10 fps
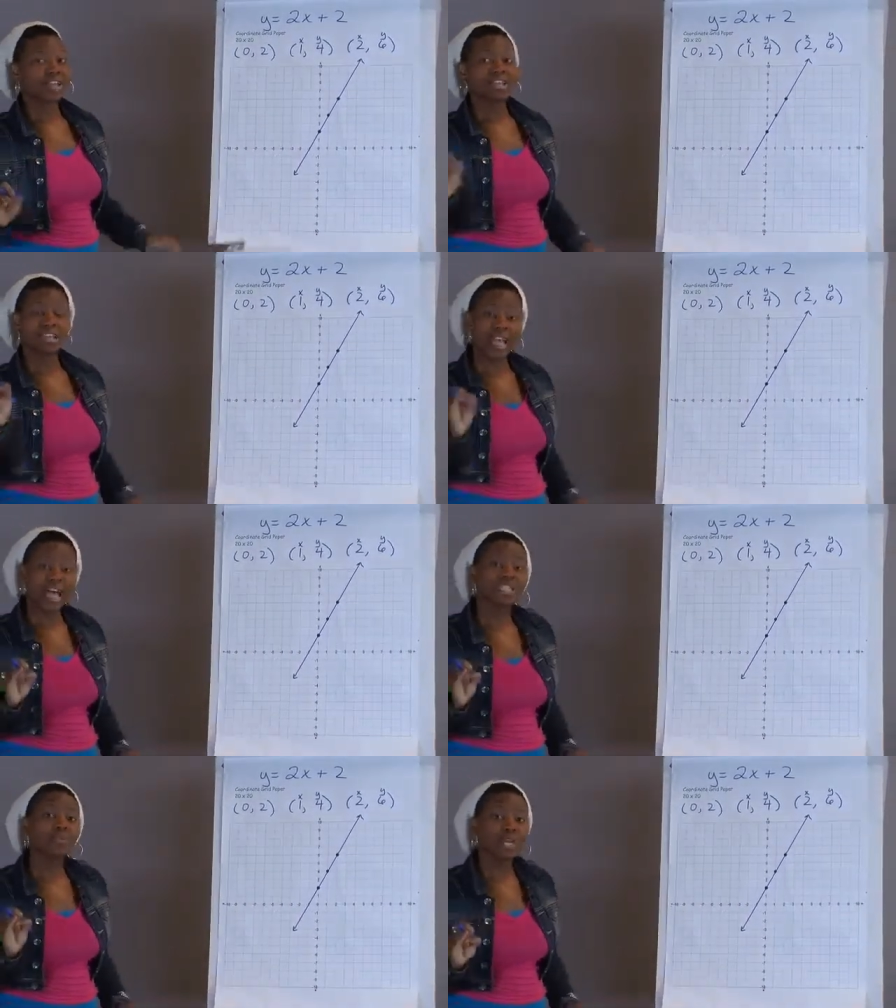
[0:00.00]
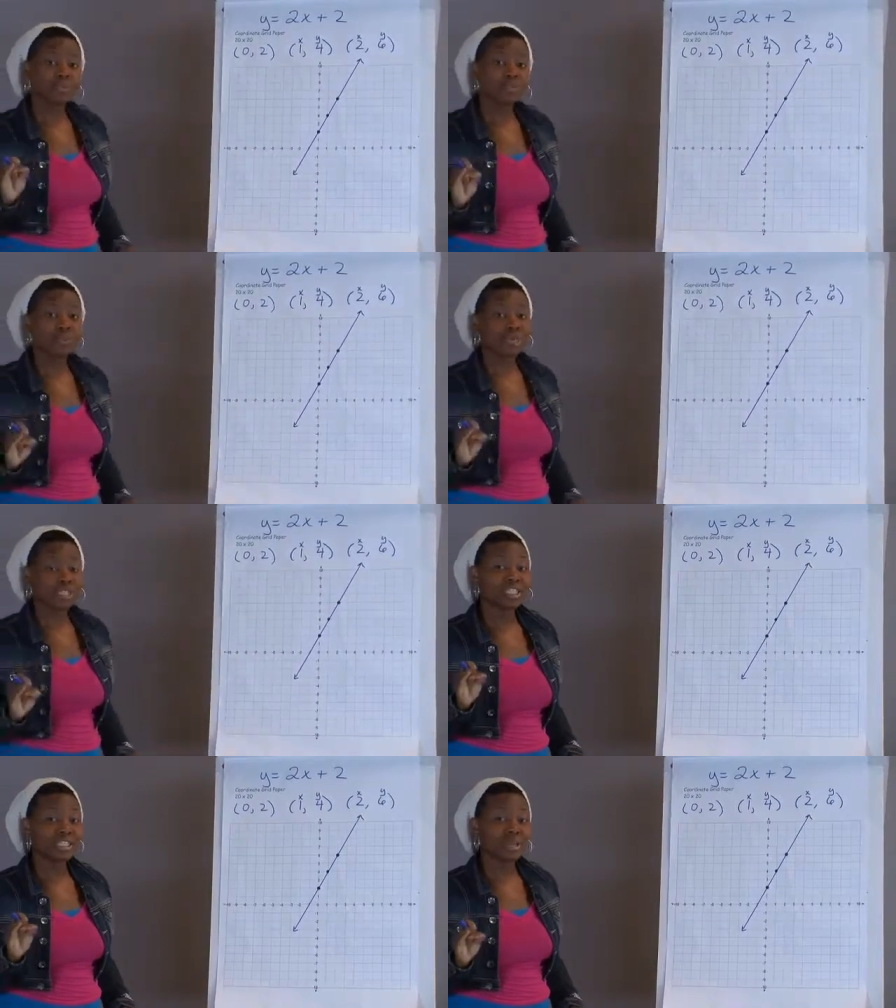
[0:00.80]
The last way to
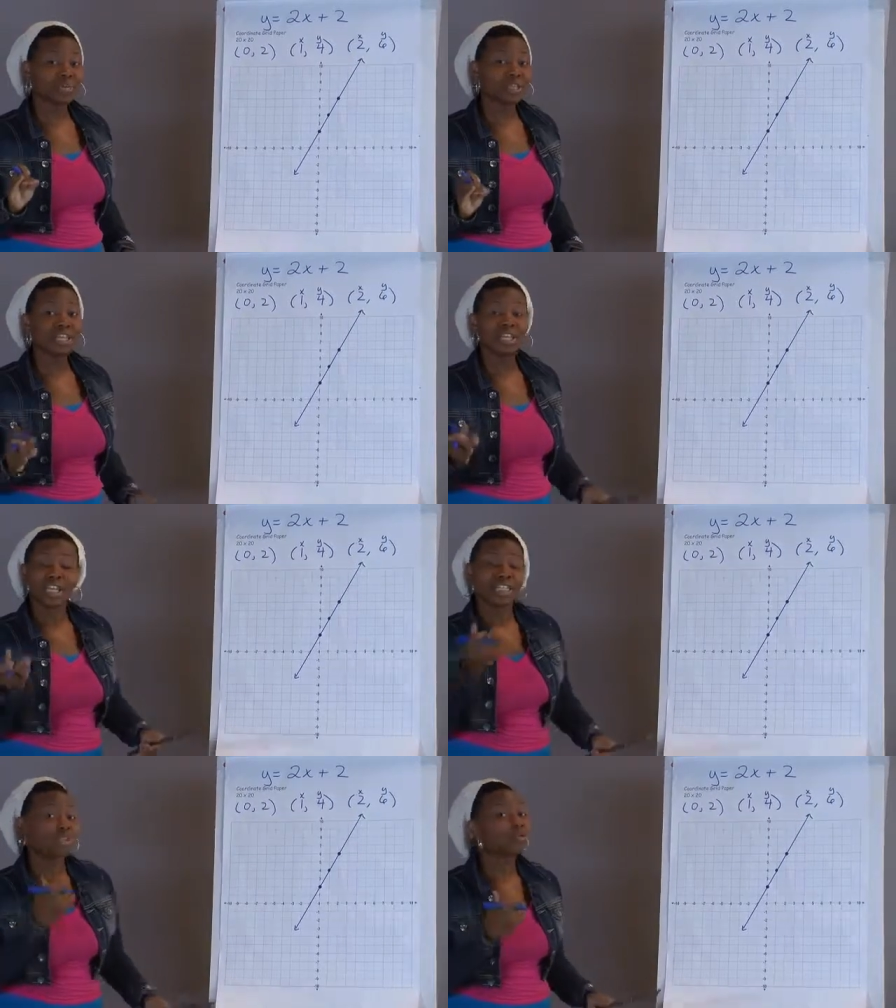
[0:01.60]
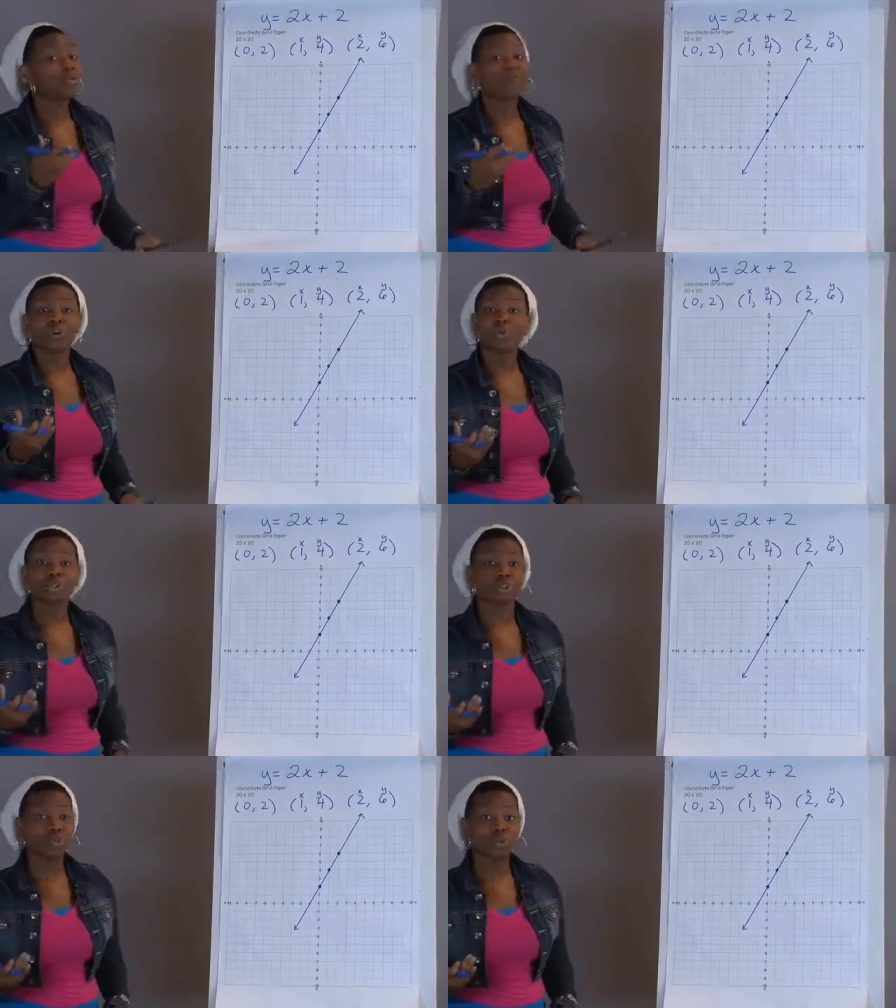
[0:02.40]
represent something is through a verbal
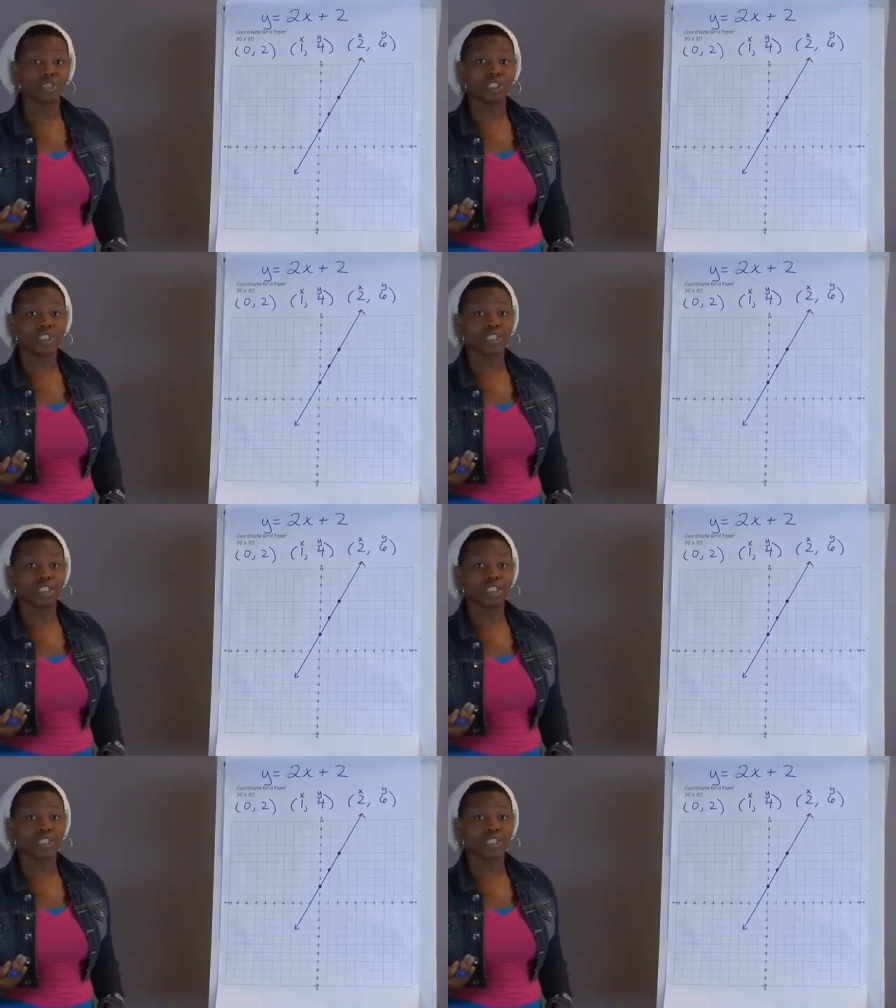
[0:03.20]
description.